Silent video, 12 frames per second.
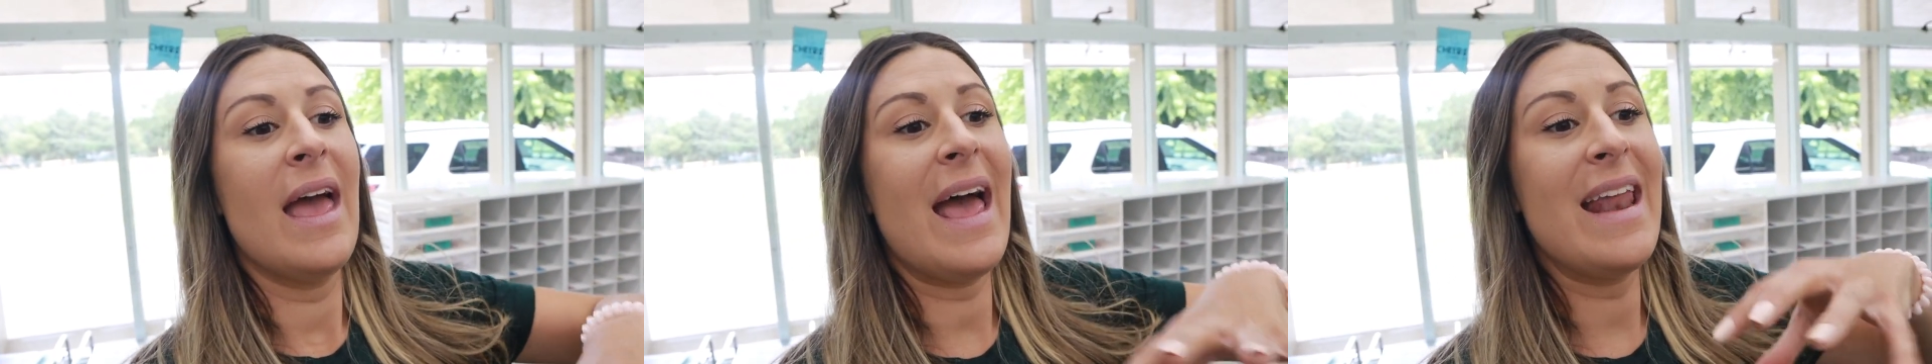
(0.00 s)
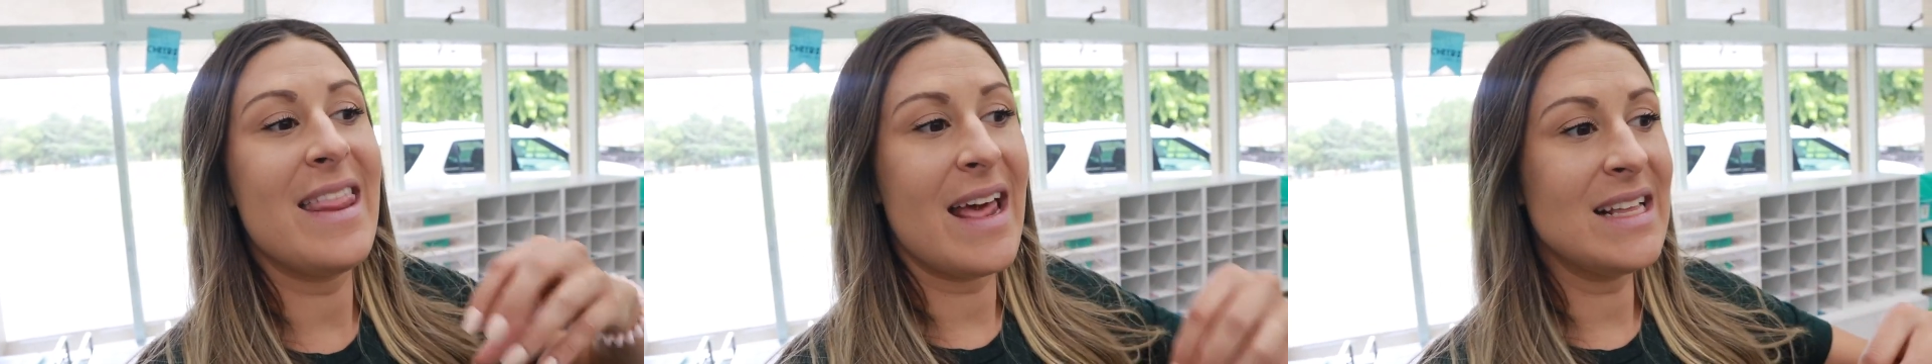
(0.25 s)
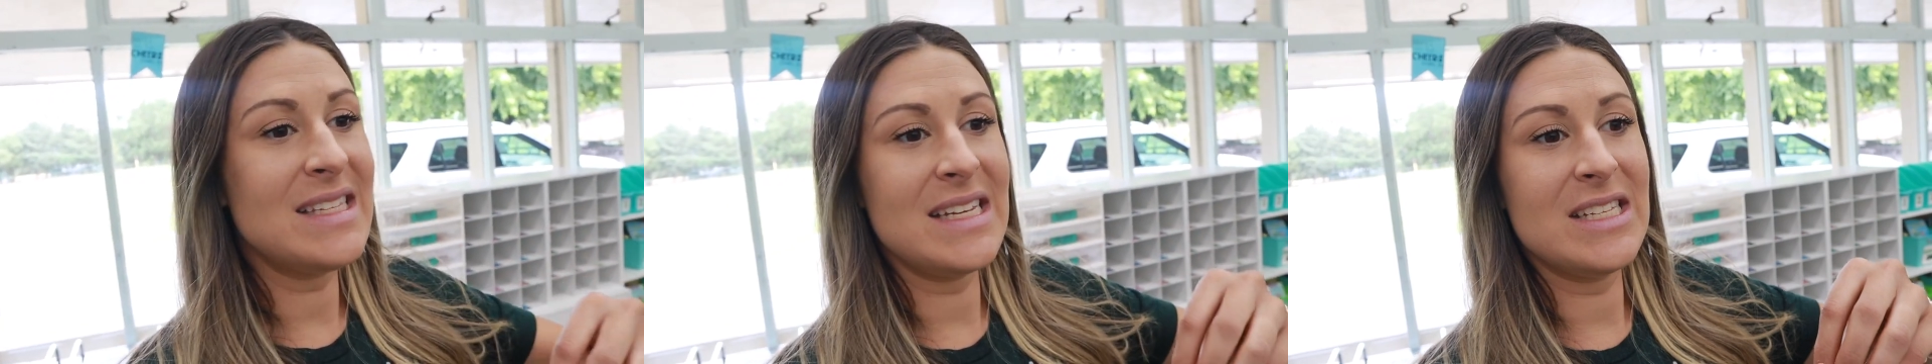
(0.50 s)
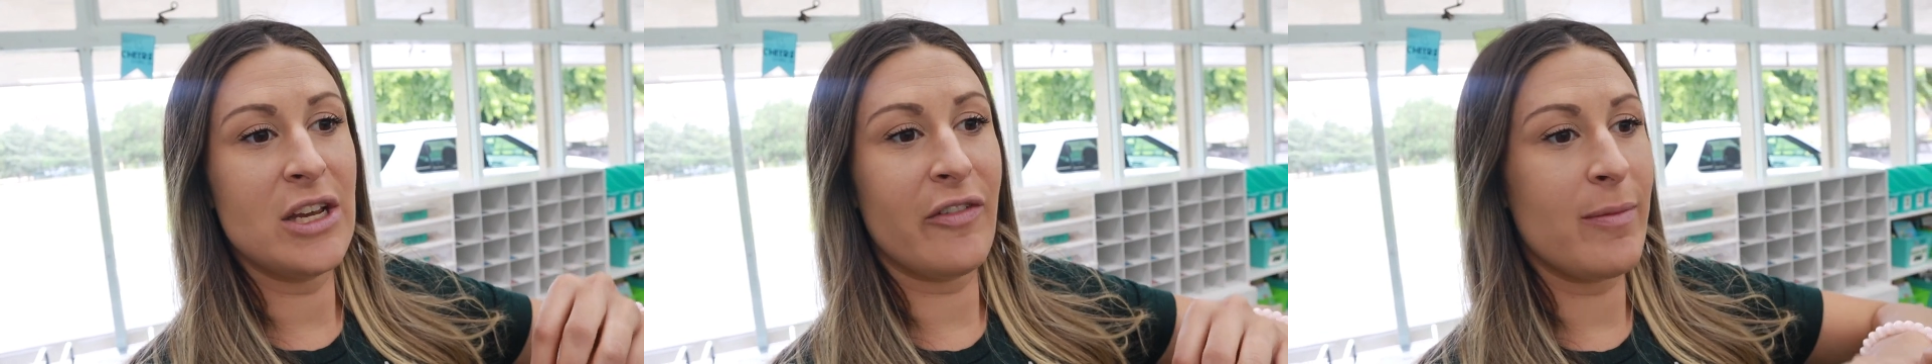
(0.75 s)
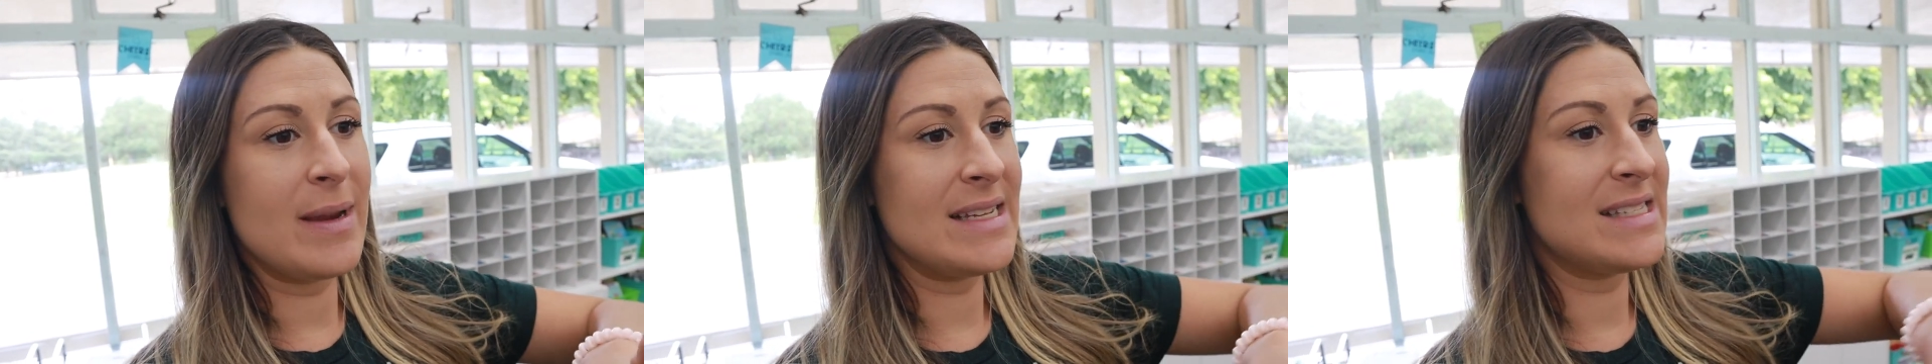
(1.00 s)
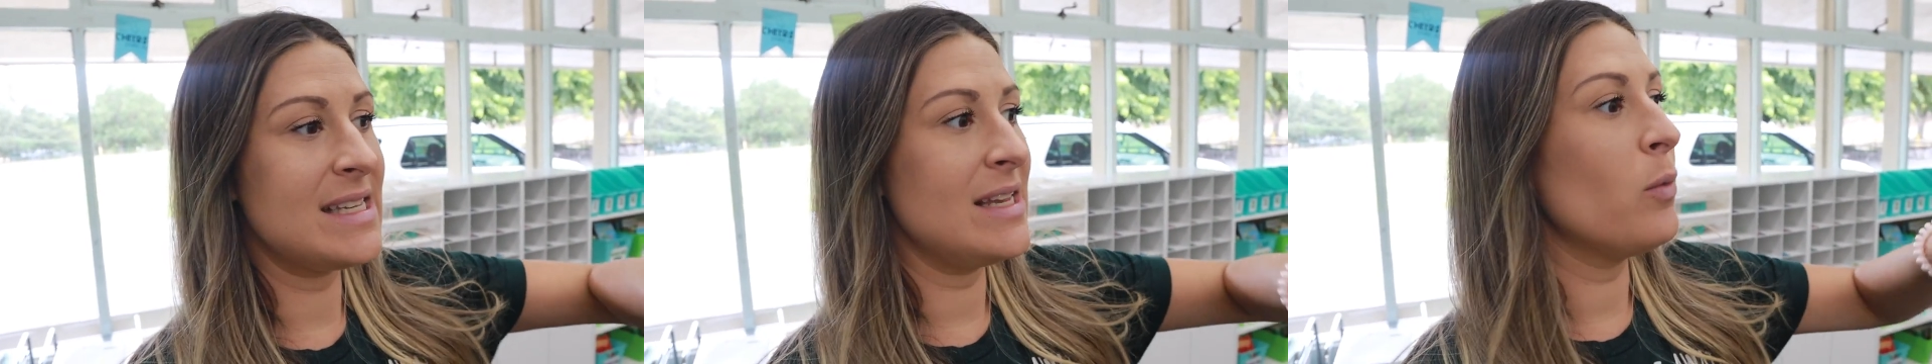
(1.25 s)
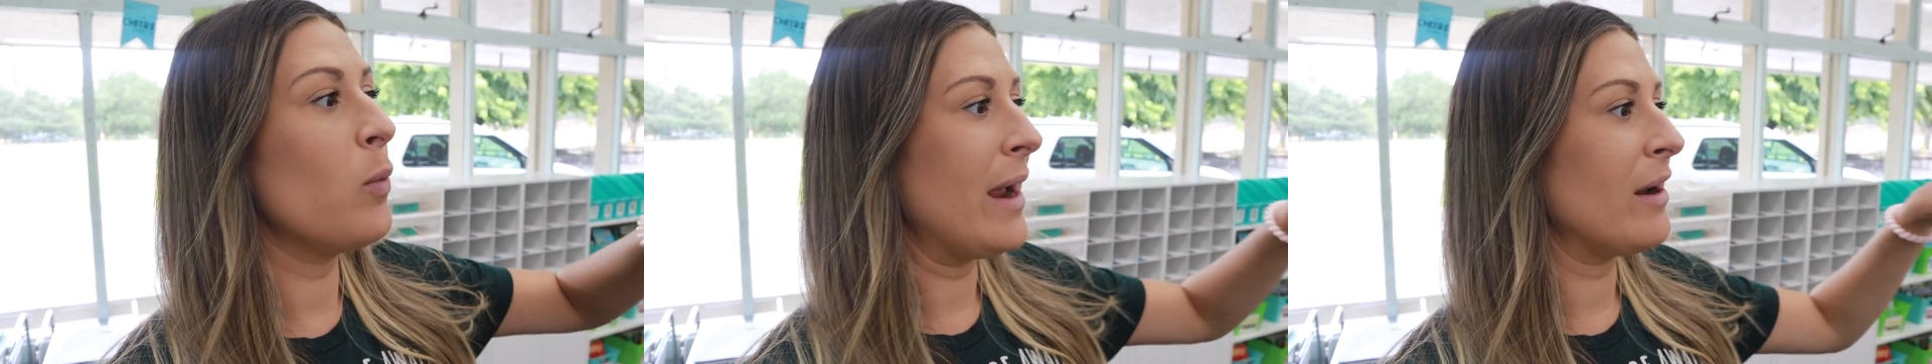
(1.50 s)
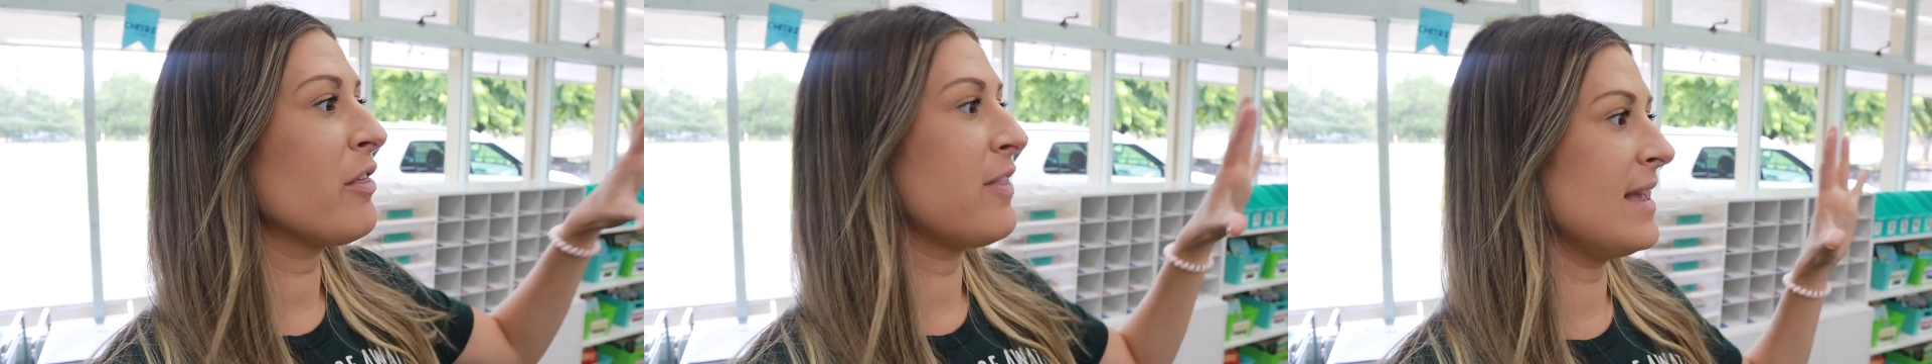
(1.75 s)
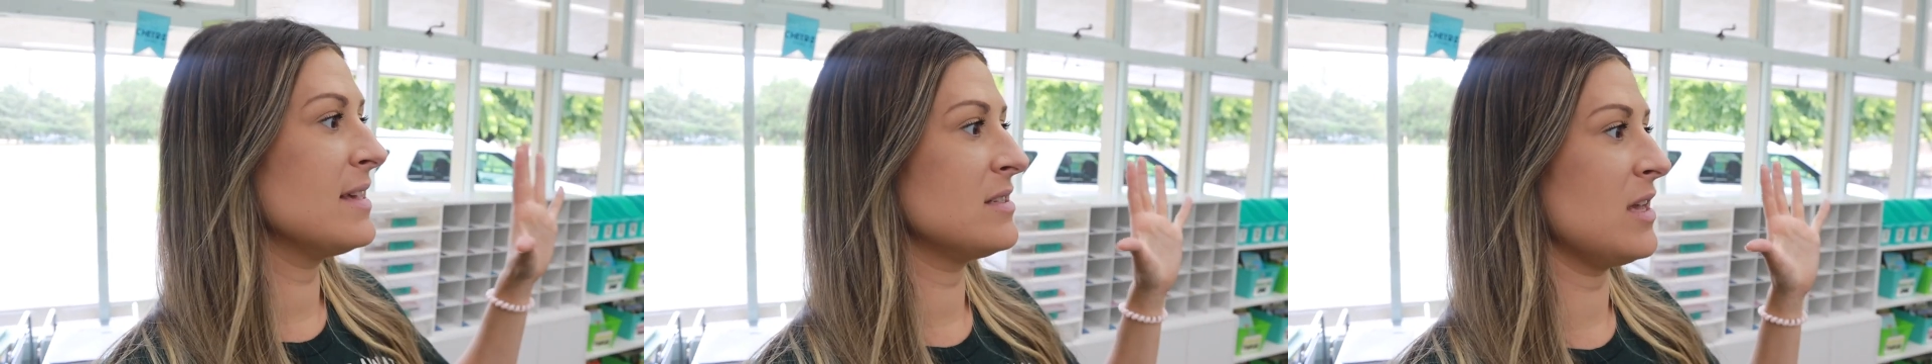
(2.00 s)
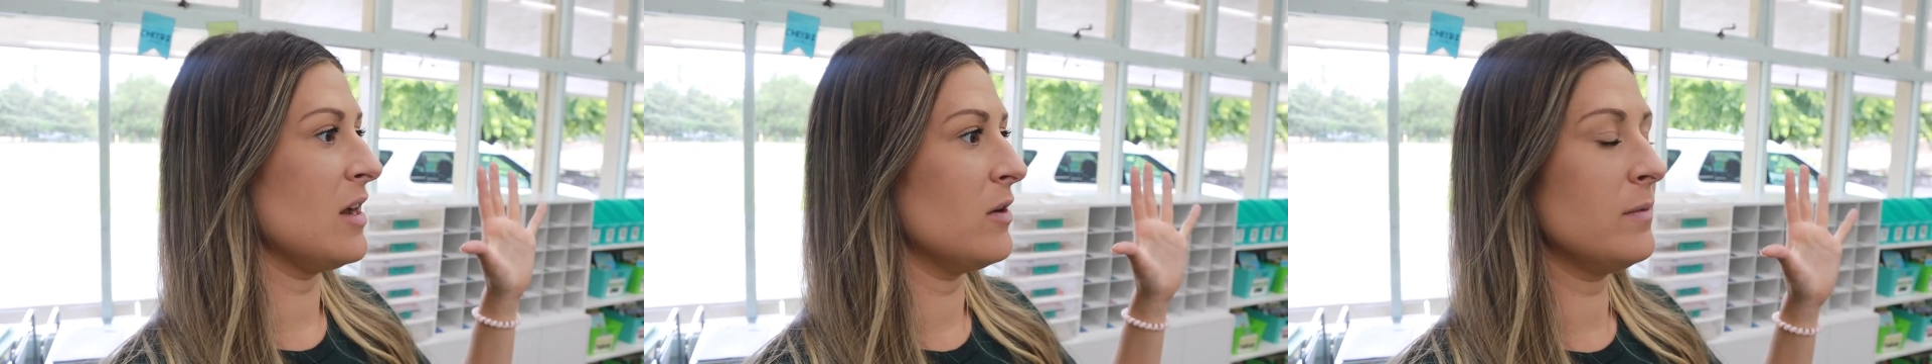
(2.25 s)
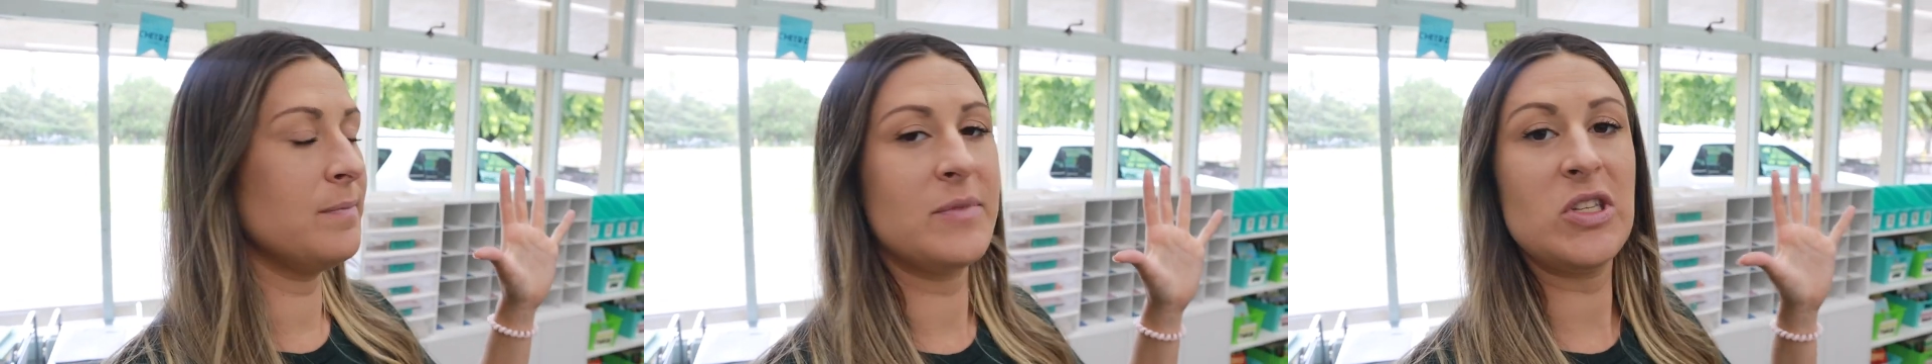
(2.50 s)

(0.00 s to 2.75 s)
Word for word: and then it's easier for me to see where things go.